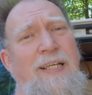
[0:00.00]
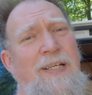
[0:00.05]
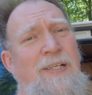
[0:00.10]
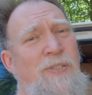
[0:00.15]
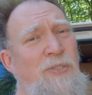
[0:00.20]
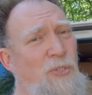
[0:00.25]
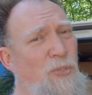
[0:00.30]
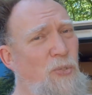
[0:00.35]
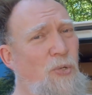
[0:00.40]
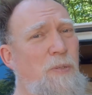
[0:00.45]

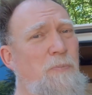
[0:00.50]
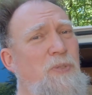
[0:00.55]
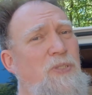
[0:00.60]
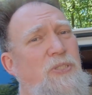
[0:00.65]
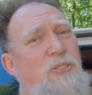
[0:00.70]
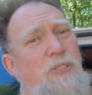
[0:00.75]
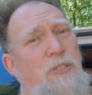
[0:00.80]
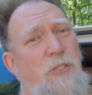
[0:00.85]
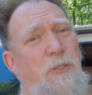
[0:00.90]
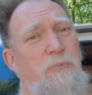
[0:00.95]
Under normal
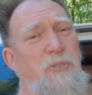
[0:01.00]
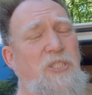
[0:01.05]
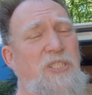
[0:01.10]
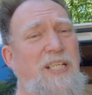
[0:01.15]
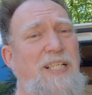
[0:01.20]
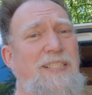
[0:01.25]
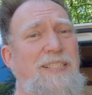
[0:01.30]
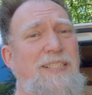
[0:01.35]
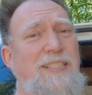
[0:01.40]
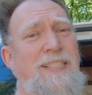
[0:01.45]

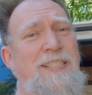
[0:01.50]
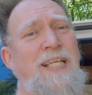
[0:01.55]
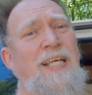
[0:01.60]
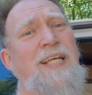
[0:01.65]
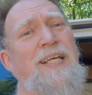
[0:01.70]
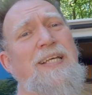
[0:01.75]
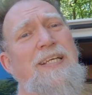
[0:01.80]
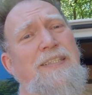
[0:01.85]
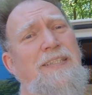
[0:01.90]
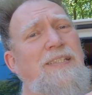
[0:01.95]
circumstances,
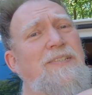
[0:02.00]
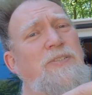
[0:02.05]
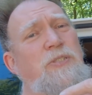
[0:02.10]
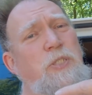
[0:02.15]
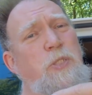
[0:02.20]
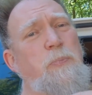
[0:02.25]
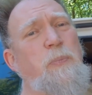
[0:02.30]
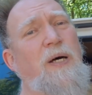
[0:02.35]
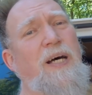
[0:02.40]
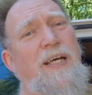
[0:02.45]
there's
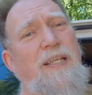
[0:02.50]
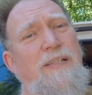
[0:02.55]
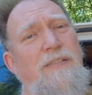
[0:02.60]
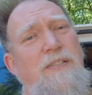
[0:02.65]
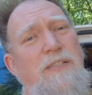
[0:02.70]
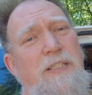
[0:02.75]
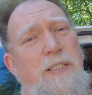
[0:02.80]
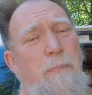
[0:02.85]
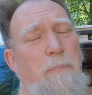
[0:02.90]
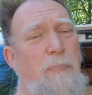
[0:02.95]
a spot
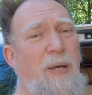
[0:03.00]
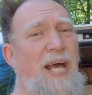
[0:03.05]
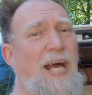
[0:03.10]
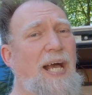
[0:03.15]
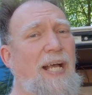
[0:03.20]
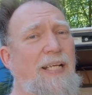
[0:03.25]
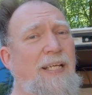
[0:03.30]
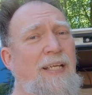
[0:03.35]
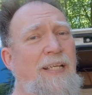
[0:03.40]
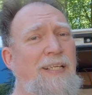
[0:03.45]
under the
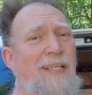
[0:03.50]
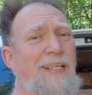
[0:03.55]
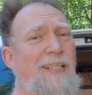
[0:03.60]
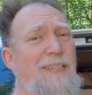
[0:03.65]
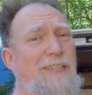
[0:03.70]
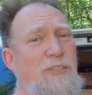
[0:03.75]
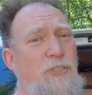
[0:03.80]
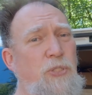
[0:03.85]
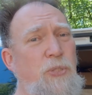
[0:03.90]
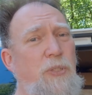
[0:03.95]
back
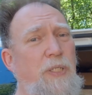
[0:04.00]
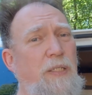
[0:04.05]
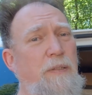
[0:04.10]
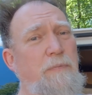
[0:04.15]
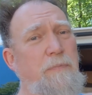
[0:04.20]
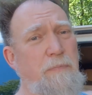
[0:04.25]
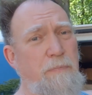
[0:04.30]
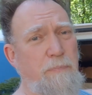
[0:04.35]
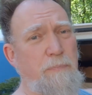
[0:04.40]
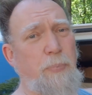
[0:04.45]
that you
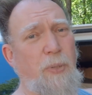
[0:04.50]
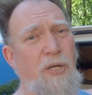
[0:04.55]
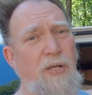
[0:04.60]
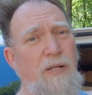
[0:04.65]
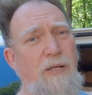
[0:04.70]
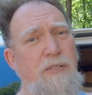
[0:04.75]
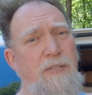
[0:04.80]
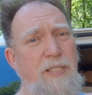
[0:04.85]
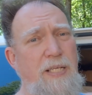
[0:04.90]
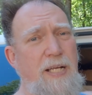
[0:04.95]
can put
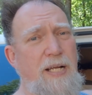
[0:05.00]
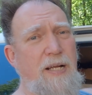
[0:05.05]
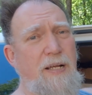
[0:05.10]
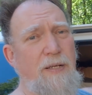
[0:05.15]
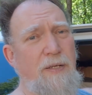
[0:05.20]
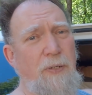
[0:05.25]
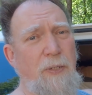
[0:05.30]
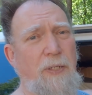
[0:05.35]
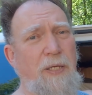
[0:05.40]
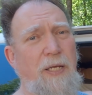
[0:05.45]
it under there,
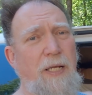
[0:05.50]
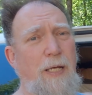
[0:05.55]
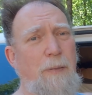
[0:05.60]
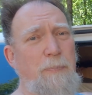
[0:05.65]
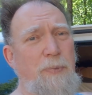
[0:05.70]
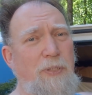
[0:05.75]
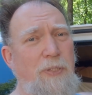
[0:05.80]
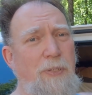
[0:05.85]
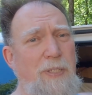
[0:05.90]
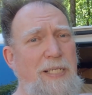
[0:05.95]
hook it
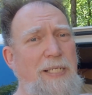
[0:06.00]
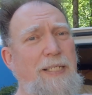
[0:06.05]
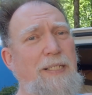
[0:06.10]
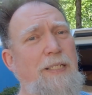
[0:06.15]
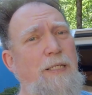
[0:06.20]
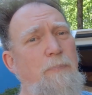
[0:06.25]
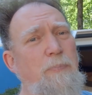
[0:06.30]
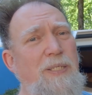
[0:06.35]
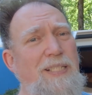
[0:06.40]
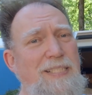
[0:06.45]
up, crank it
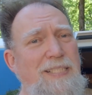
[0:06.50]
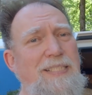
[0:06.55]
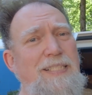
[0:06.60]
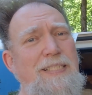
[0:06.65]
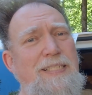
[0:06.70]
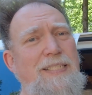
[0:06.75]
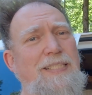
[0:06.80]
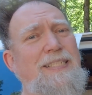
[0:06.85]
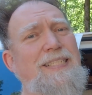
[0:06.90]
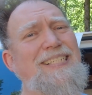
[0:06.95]
up, and it
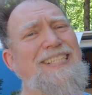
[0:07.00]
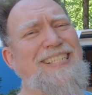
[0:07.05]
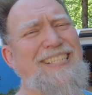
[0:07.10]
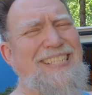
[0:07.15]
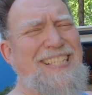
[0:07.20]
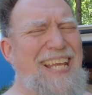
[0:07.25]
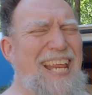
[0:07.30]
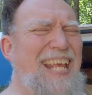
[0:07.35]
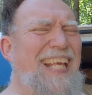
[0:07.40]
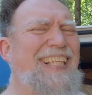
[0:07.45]
sits
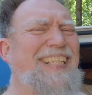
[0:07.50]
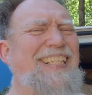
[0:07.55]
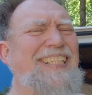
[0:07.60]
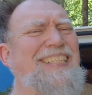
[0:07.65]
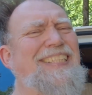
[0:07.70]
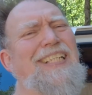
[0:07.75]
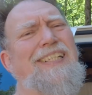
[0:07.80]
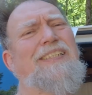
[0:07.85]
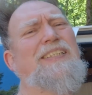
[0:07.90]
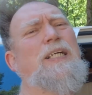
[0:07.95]
neatly
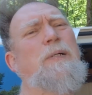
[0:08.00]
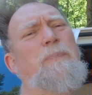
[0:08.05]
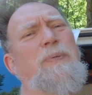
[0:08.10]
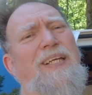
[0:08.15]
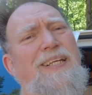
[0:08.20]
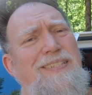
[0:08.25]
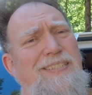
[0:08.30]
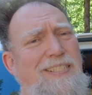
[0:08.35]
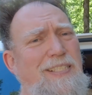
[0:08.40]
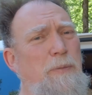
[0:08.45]
tucked up
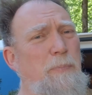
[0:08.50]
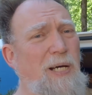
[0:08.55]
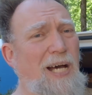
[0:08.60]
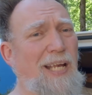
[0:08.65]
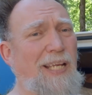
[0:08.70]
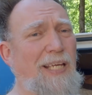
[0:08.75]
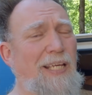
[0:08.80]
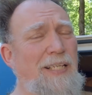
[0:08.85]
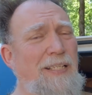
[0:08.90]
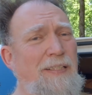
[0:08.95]
against the
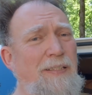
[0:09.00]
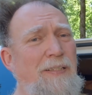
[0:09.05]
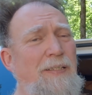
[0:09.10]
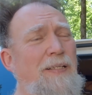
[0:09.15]
body.